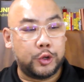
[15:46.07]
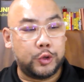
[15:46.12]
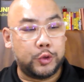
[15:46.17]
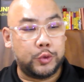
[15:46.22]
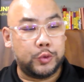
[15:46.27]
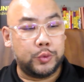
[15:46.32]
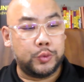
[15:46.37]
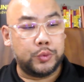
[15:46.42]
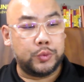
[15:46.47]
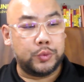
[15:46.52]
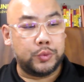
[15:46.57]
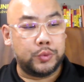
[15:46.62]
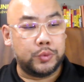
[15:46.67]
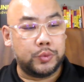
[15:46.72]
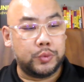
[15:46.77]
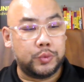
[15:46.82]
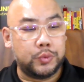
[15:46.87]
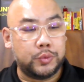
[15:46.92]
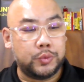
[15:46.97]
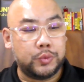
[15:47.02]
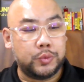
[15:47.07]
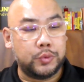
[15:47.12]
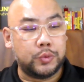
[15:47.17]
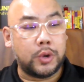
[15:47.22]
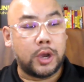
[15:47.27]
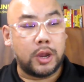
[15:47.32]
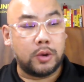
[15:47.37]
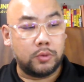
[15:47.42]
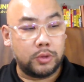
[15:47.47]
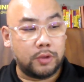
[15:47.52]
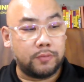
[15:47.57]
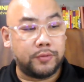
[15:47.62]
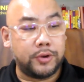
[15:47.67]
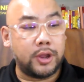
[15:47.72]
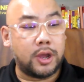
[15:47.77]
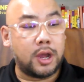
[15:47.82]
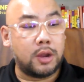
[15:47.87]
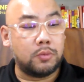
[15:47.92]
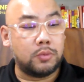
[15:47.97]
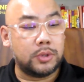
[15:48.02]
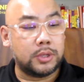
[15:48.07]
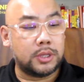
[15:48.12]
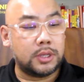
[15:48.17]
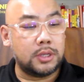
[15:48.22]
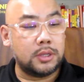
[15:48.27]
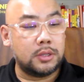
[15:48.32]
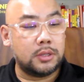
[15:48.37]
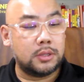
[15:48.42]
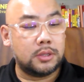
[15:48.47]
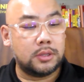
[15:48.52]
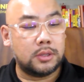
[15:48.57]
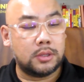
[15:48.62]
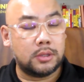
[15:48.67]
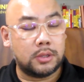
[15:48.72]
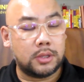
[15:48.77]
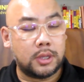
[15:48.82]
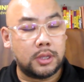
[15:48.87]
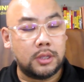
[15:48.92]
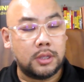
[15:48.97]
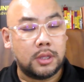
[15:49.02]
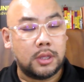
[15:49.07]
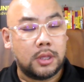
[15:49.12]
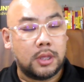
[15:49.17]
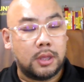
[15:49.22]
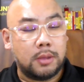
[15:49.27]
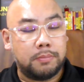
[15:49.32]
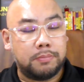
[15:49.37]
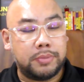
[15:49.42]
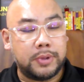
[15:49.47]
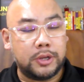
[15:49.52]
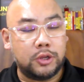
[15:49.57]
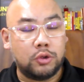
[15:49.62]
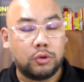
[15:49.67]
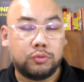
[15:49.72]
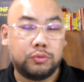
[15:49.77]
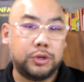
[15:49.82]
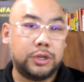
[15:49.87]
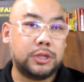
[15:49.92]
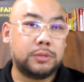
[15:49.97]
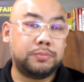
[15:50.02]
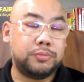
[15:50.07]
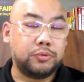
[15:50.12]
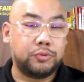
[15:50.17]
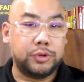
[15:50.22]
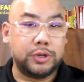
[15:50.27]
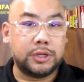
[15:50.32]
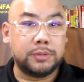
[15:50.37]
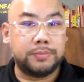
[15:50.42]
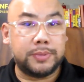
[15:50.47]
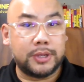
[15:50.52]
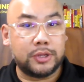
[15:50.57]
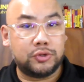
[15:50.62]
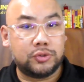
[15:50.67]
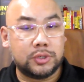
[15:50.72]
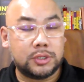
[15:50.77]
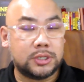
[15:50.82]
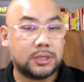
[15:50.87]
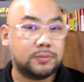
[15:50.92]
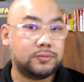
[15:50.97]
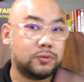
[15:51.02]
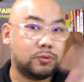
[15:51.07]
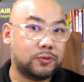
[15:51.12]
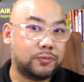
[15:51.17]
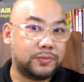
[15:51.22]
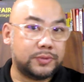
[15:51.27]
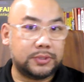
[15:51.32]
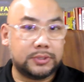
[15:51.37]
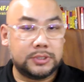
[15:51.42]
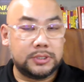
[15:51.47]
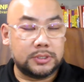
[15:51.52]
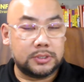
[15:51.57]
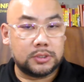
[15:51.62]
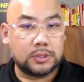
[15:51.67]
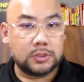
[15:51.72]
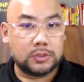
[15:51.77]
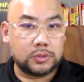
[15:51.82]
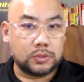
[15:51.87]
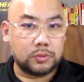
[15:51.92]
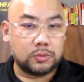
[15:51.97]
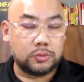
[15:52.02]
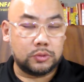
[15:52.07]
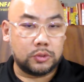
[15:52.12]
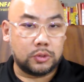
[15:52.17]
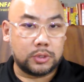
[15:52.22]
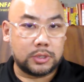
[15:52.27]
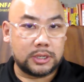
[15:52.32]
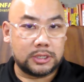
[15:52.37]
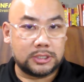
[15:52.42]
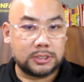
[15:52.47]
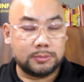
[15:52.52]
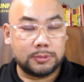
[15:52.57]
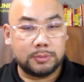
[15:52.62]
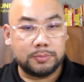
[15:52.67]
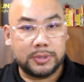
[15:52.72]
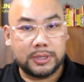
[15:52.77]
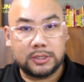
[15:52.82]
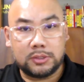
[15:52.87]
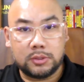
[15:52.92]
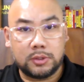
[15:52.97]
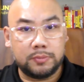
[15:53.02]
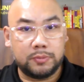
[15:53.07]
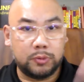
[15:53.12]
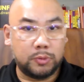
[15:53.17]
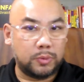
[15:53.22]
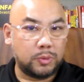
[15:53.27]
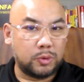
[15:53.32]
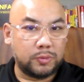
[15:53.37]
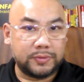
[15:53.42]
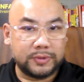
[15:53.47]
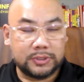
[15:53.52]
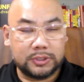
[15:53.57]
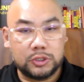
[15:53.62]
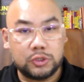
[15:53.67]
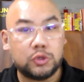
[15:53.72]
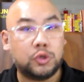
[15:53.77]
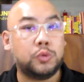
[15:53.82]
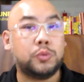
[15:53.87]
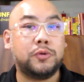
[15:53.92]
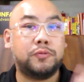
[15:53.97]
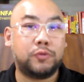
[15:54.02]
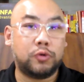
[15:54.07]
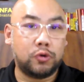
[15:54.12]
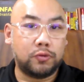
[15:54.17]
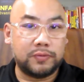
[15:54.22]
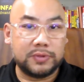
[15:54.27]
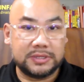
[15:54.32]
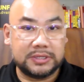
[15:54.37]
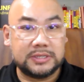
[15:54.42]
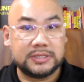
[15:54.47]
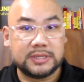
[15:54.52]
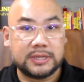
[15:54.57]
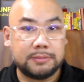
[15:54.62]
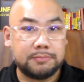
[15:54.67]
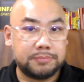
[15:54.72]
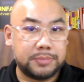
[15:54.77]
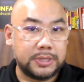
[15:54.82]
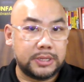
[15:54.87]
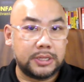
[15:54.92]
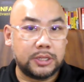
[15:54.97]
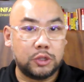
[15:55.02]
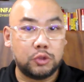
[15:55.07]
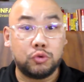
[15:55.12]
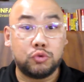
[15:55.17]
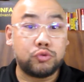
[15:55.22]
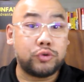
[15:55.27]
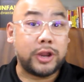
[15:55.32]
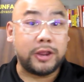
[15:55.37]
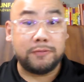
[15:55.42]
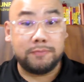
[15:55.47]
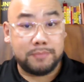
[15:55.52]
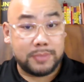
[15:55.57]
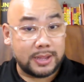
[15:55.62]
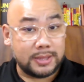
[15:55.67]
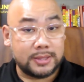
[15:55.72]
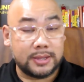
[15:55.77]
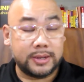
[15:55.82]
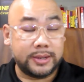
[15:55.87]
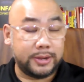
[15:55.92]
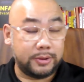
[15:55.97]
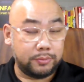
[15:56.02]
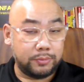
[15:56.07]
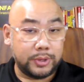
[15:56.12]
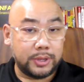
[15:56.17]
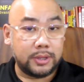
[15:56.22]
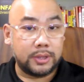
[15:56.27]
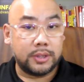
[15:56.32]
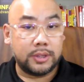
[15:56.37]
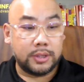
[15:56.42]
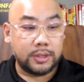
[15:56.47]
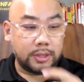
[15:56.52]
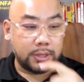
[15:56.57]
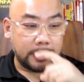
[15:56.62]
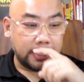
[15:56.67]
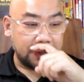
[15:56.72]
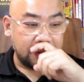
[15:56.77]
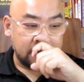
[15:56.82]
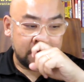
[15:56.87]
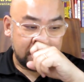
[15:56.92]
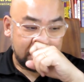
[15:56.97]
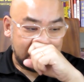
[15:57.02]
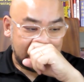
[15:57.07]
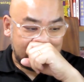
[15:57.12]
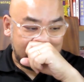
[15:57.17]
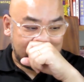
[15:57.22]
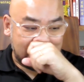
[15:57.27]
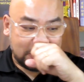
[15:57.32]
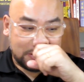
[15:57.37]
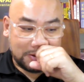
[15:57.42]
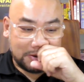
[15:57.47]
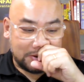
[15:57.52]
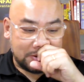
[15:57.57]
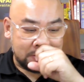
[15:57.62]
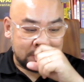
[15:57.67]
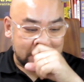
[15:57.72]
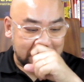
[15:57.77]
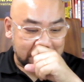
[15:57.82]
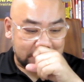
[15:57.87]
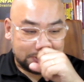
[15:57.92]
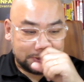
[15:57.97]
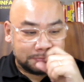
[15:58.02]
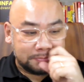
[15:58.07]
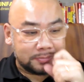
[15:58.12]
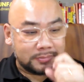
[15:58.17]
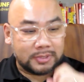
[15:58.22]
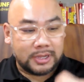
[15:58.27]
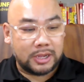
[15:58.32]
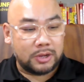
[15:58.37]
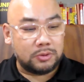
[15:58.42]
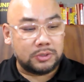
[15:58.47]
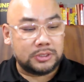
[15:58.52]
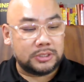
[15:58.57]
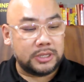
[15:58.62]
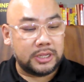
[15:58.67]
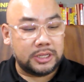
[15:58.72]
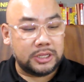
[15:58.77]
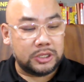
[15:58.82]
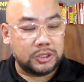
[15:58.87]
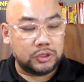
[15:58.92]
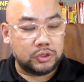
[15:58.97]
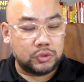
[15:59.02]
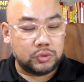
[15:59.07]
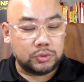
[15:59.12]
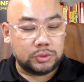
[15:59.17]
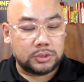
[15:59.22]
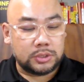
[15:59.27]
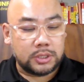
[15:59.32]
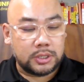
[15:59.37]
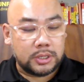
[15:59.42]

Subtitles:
You're very hardworking. Okay, but your greener pasture comes from overseas. So your customer base have to be overseas, or you work for an overseas company. You thrive better that way. Okay, I don't see any issues.